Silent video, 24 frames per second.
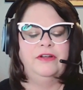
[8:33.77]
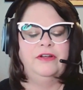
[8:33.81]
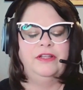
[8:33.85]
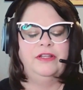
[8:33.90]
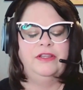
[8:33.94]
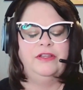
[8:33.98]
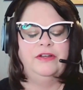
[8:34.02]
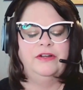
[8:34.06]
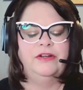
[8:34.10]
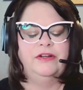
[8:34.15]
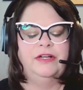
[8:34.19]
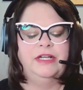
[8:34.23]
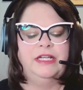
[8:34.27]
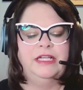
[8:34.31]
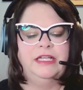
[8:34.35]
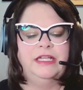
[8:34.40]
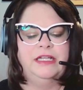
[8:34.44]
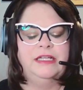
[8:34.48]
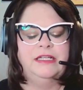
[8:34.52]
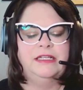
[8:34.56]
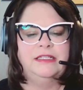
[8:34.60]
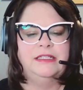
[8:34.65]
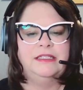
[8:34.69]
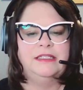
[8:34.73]
There
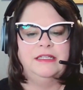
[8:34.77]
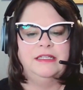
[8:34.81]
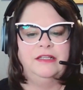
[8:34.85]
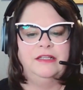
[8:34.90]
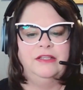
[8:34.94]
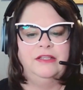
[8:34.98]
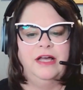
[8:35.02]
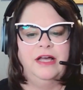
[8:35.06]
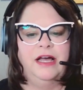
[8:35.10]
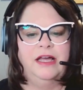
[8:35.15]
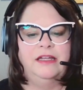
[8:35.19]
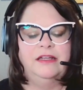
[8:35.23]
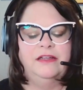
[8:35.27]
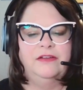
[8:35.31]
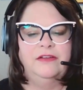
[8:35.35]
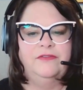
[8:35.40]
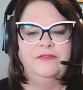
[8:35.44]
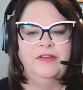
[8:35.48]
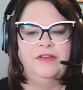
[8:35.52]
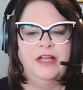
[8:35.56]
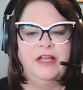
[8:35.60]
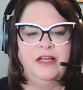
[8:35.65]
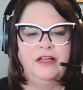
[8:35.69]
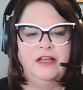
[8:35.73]
is a lot of,
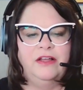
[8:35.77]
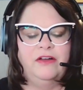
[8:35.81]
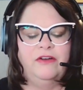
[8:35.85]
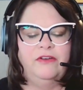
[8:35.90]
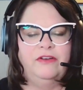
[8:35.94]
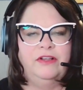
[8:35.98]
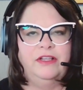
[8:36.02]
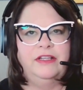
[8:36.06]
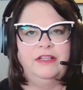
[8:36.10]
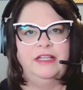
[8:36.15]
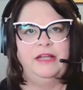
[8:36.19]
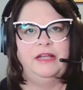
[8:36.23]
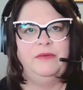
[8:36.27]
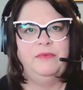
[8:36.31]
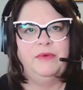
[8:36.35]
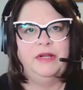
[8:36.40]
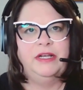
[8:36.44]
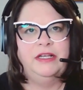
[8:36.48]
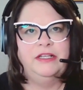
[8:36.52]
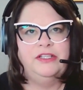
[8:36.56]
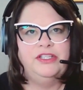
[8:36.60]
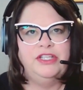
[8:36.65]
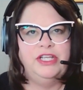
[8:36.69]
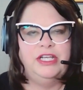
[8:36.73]
or like
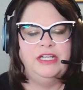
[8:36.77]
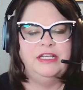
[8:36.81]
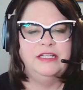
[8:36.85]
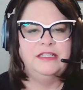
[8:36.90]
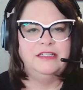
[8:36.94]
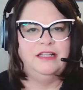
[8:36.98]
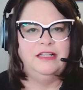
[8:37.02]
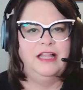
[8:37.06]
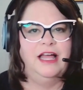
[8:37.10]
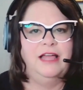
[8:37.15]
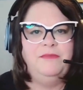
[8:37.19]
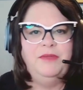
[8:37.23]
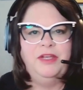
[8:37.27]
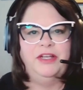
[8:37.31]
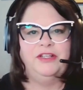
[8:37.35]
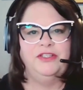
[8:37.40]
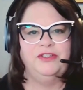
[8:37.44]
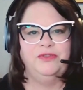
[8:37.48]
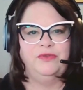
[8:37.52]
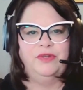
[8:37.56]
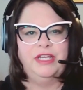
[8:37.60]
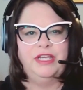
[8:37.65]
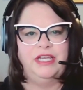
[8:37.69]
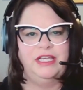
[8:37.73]
when Gene is climbing a
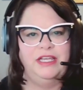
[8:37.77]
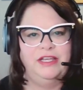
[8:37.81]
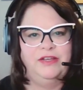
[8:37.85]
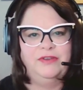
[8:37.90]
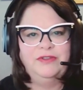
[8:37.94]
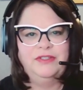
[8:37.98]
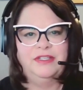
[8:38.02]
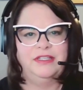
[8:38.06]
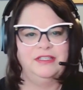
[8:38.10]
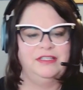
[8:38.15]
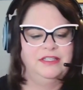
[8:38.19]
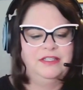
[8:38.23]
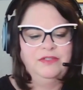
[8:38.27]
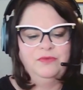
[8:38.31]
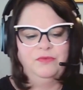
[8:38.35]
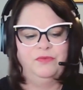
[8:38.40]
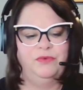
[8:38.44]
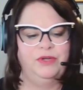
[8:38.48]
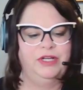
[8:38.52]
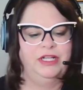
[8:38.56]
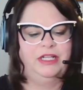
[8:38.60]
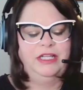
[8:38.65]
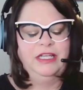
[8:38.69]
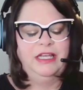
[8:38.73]
tree, he uses this
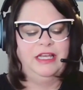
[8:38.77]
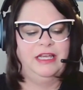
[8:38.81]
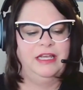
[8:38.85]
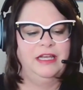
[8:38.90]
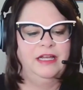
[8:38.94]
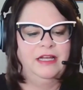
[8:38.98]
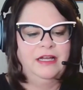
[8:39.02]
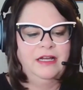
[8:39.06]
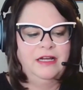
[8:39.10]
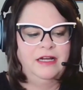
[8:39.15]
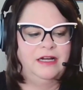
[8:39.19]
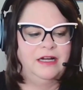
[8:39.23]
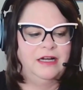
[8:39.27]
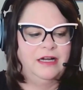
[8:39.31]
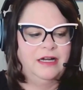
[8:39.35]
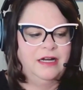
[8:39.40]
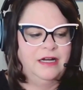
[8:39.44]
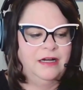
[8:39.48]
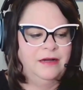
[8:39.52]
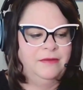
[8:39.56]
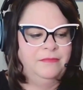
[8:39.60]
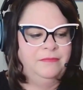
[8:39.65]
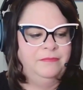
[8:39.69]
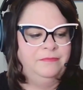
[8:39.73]
really
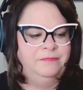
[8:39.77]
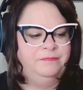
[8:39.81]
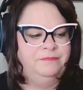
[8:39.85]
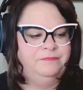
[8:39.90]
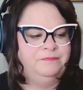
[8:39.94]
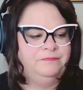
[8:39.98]
um,